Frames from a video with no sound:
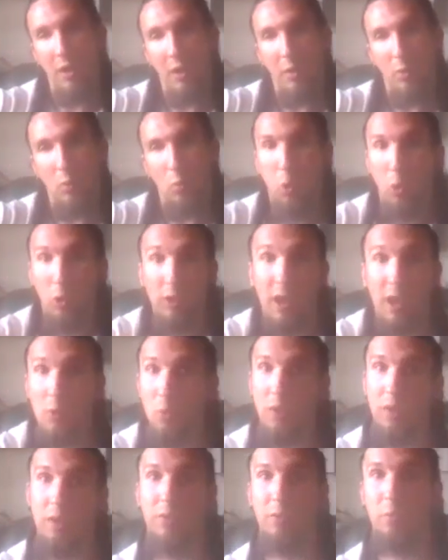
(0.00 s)
working
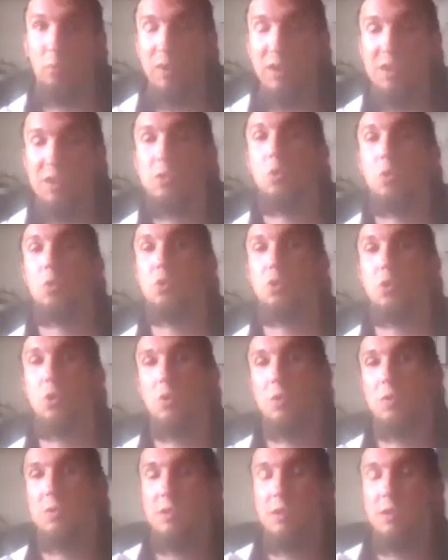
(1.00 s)
with
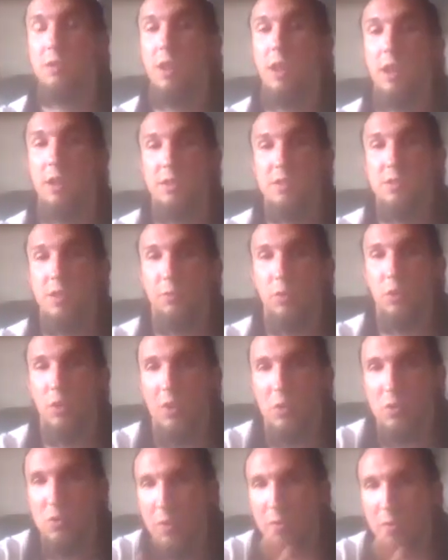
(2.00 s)
researchers and, and stuff to
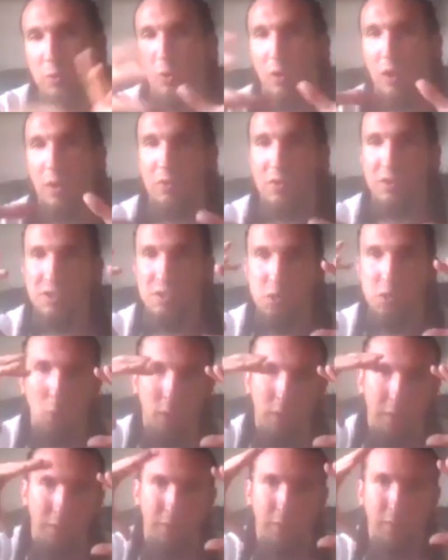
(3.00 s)
sort of create this sort
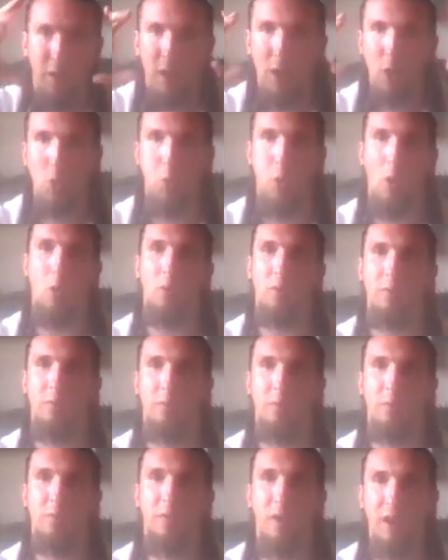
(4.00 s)
of quote
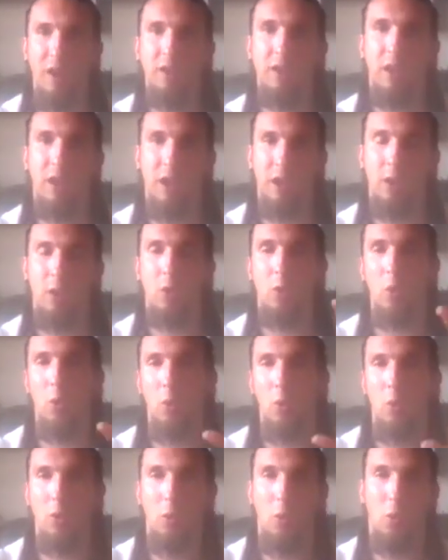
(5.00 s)
Viking
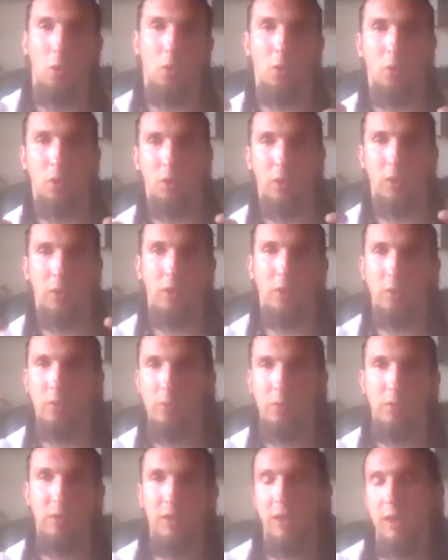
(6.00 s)
or or
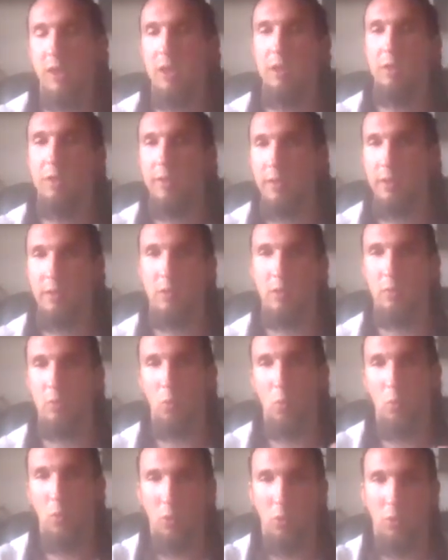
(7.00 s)
heathen
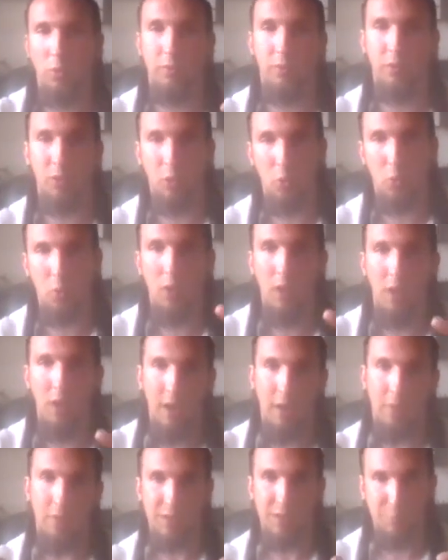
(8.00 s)
worldview,
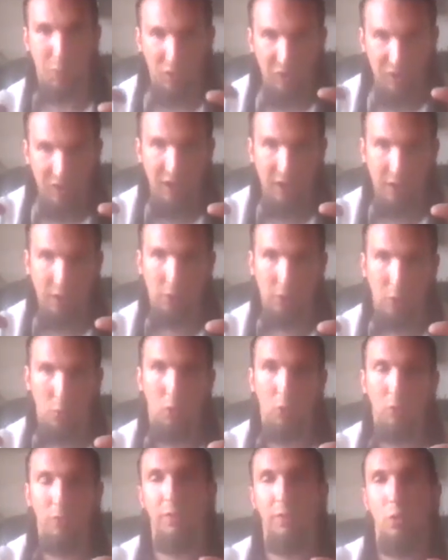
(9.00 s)
this particular
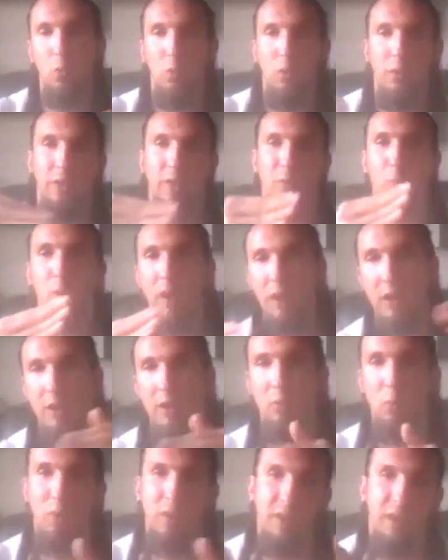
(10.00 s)
worldview within
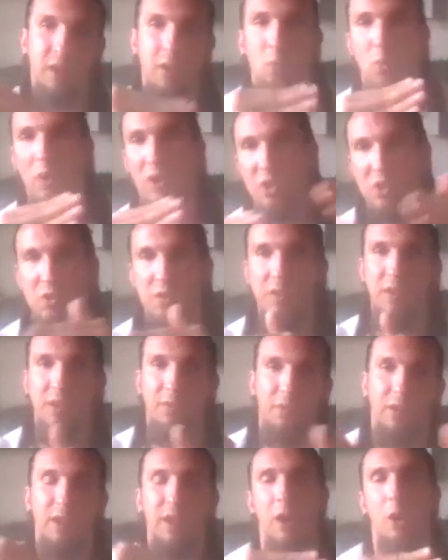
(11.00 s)
within which the
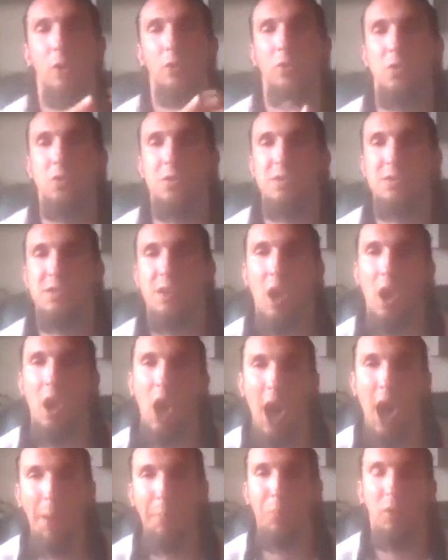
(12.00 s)
different characters
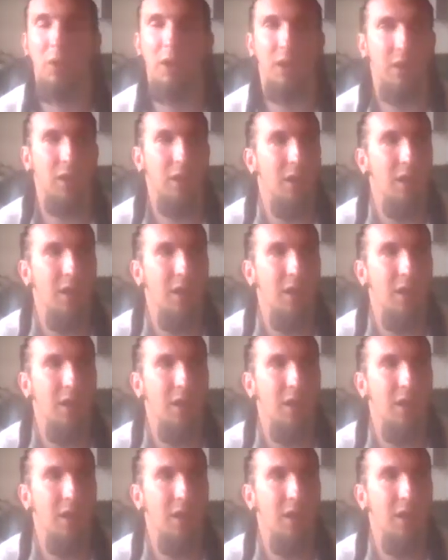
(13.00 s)
operate,